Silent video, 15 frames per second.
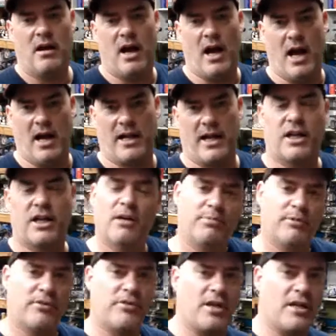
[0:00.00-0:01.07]
I got a
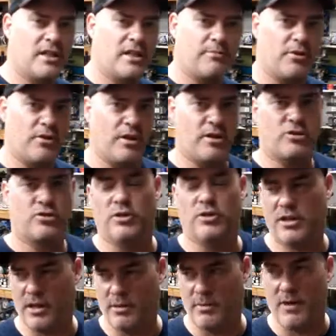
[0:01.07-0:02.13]
couple of things up there that I'll show
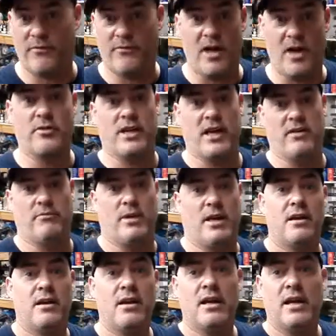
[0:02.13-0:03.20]
you that my father gave me.
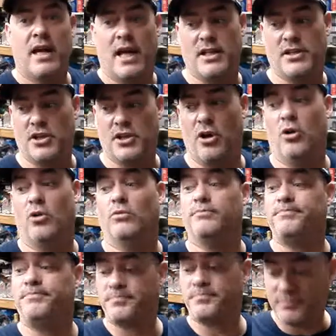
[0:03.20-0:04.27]
And
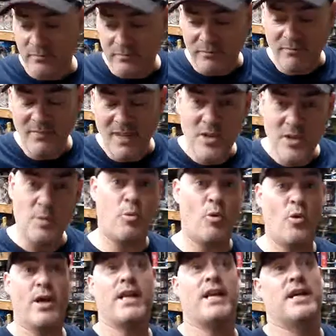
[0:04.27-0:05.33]
so the
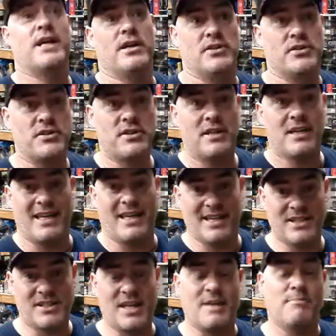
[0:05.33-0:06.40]
point is, it
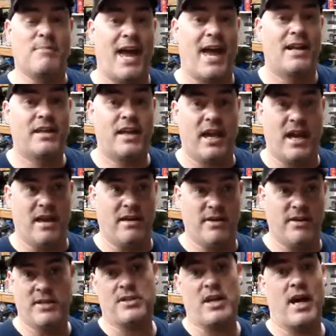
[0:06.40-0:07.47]
is a man cave.
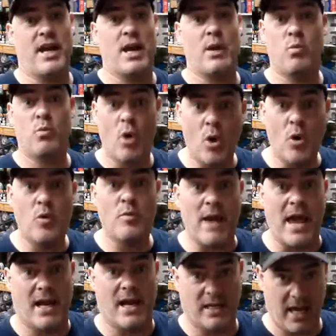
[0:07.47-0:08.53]
It is not a woe
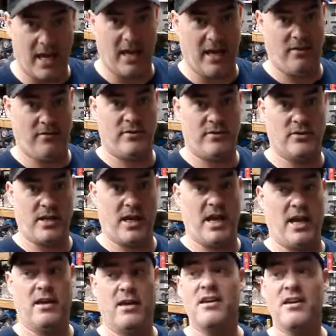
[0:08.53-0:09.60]
man cave,
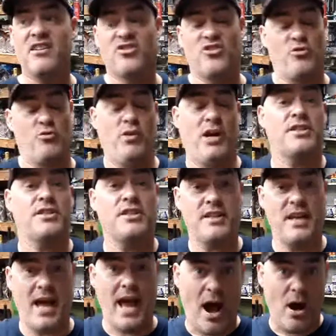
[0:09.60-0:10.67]
okay? The rest of
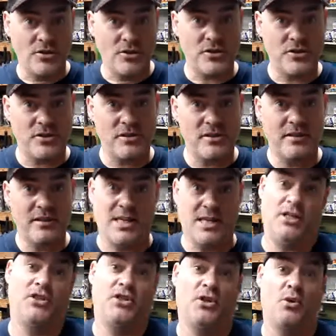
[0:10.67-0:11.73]
the house
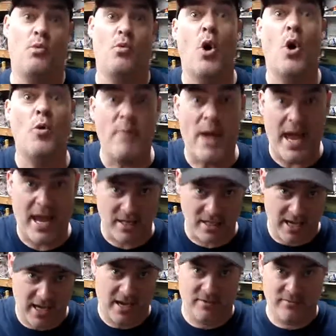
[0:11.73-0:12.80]
is the woe man
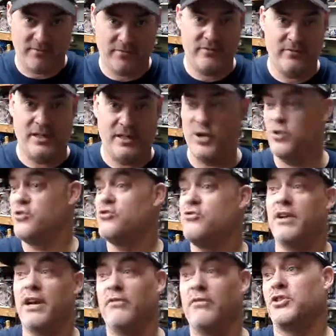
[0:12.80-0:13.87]
cave. Let her do
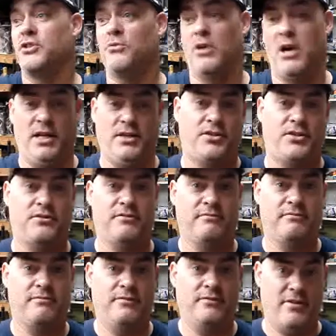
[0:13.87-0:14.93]
whatever she wants,
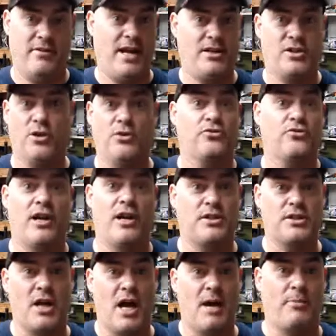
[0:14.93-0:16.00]
right? Don't try to
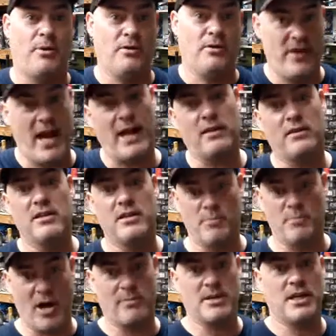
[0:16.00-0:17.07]
stop her. In fact, you
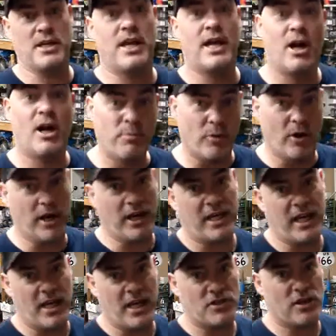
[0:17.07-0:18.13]
probably need to help her on
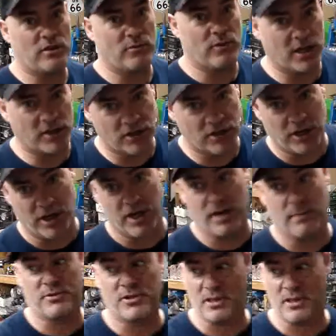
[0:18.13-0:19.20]
occasion, otherwise you're going to end
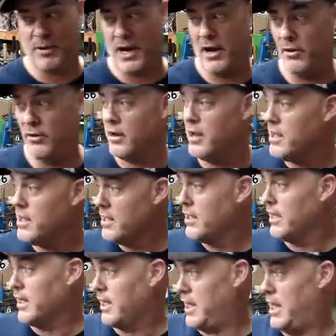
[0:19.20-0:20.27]
up sleeping out
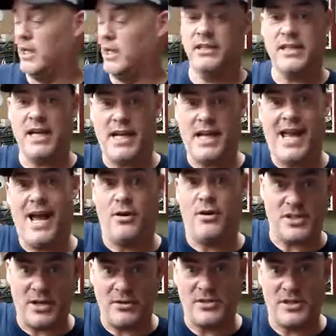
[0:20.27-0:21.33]
in that little tiny
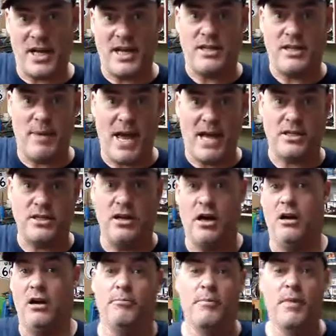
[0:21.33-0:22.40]
house outside in the
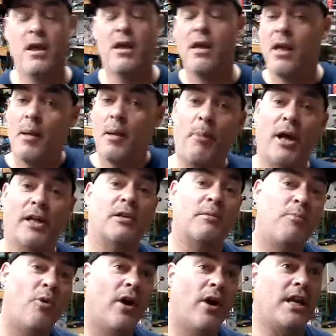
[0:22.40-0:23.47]
backyard. But the
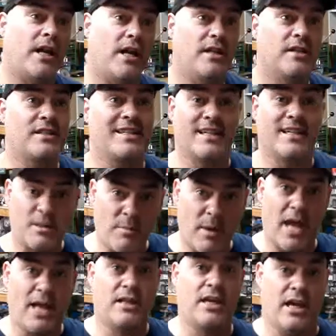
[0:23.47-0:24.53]
point is, it's a
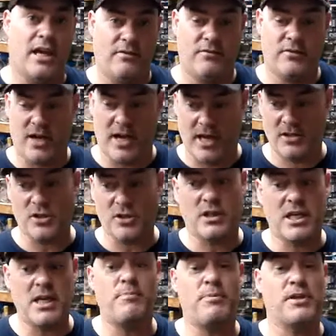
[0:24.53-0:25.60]
man cave, okay? So
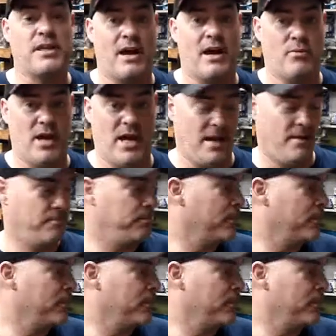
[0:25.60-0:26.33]
keep it that way.